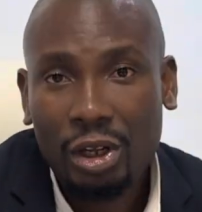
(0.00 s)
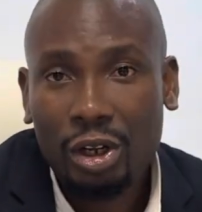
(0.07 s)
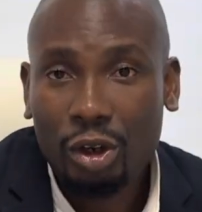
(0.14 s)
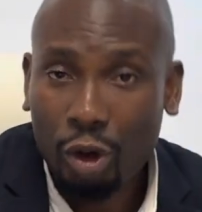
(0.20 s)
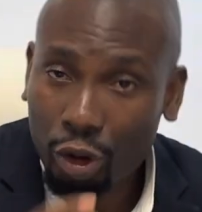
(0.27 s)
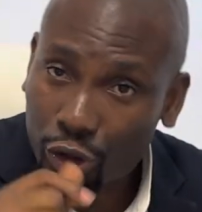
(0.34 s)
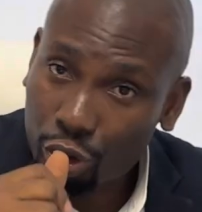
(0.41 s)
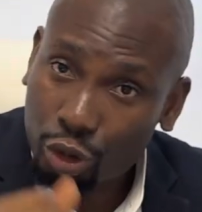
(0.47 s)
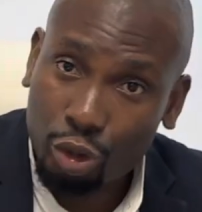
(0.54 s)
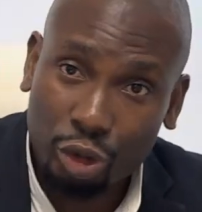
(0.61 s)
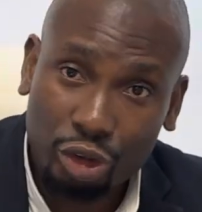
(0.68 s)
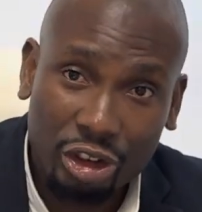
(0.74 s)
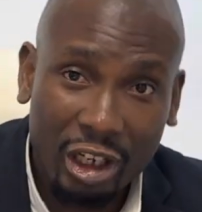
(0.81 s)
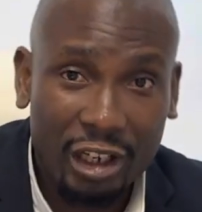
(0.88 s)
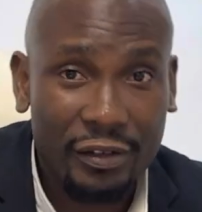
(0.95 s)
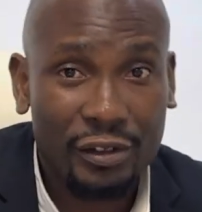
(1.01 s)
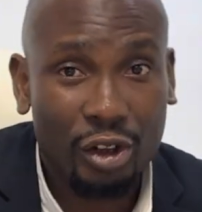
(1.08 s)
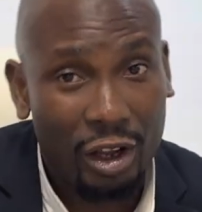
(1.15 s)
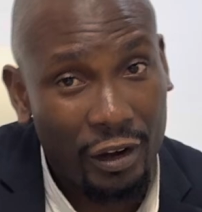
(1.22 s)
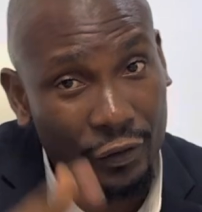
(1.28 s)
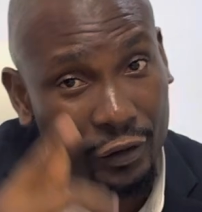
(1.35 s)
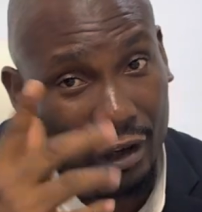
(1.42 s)
Continue to share the video.
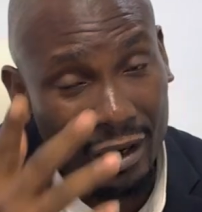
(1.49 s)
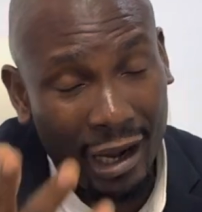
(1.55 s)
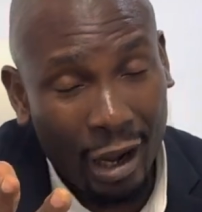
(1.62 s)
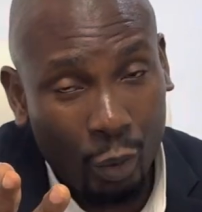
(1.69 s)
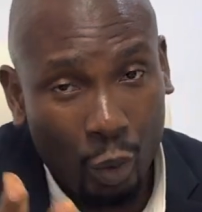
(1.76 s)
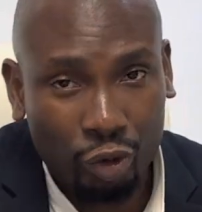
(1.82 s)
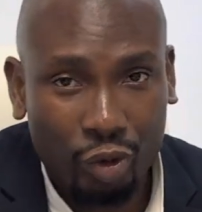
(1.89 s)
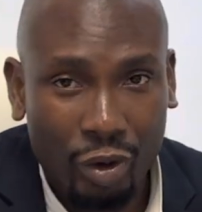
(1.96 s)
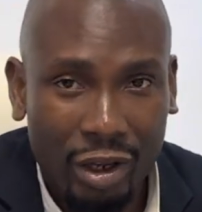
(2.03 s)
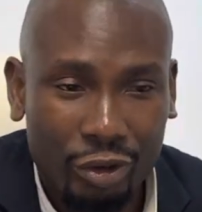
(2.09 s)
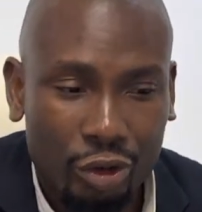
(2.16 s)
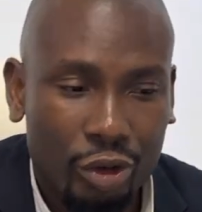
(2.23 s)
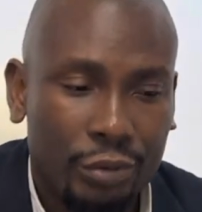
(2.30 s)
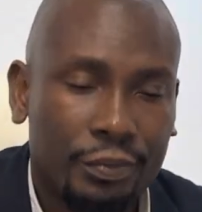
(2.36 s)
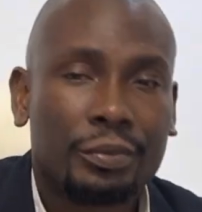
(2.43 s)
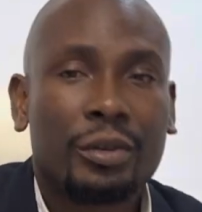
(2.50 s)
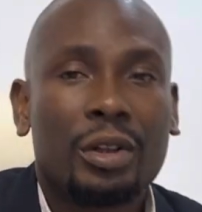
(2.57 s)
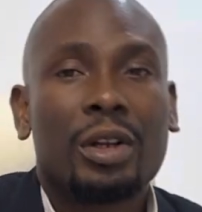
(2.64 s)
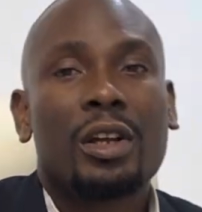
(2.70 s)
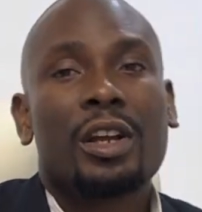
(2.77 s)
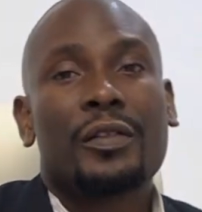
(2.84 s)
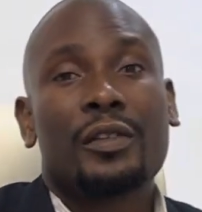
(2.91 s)
If you like what you are doing,
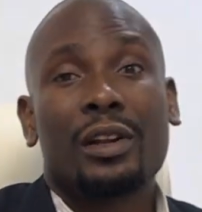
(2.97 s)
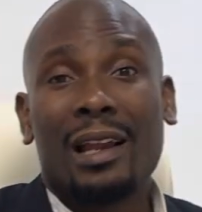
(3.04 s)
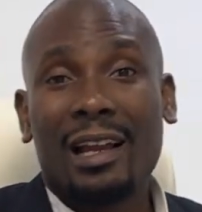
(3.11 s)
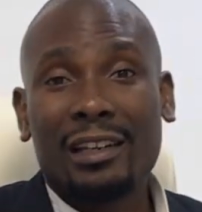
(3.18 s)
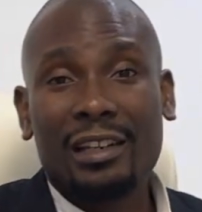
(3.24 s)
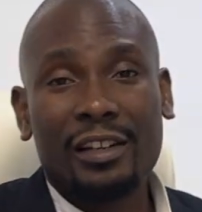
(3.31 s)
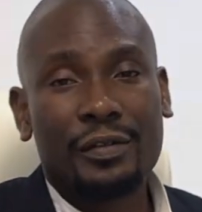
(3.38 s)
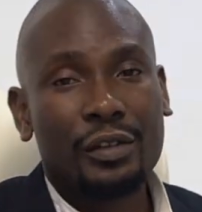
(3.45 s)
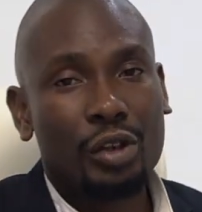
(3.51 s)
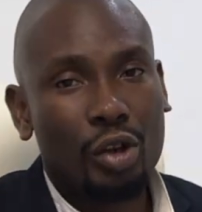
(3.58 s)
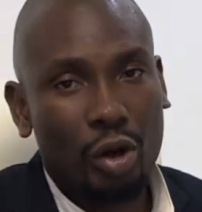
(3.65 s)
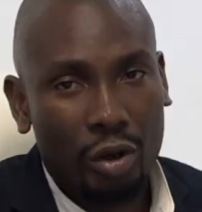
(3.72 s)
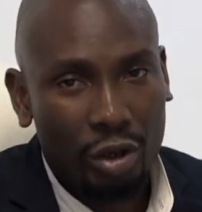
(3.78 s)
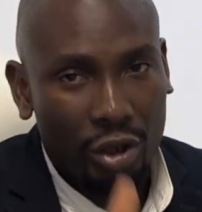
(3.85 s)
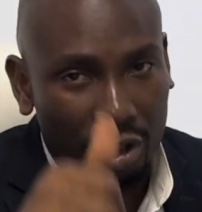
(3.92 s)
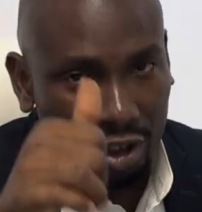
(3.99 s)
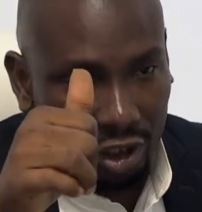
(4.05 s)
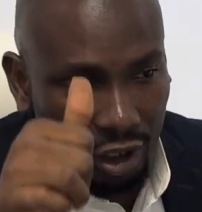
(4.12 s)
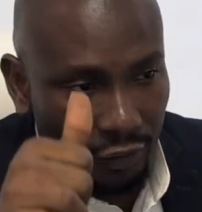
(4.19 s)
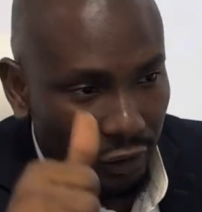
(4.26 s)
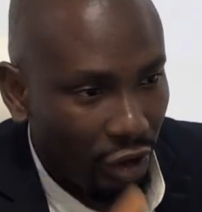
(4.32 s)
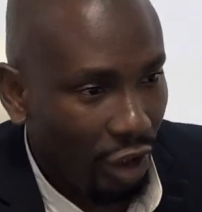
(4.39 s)
if you like this video,
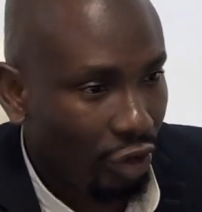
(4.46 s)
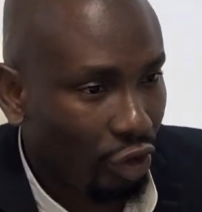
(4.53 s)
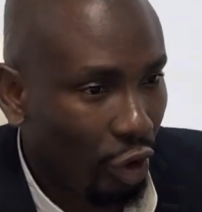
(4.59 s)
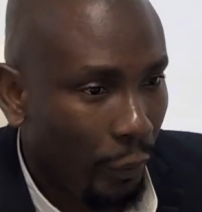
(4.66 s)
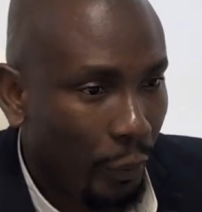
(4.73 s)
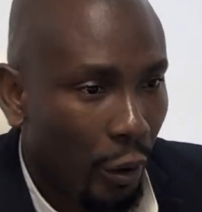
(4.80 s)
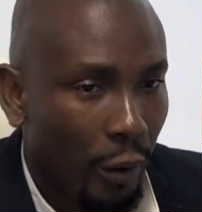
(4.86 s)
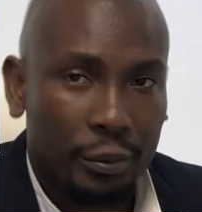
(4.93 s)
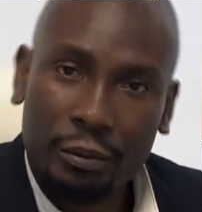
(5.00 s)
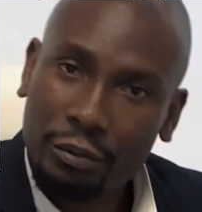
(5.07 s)
give it a thumb up.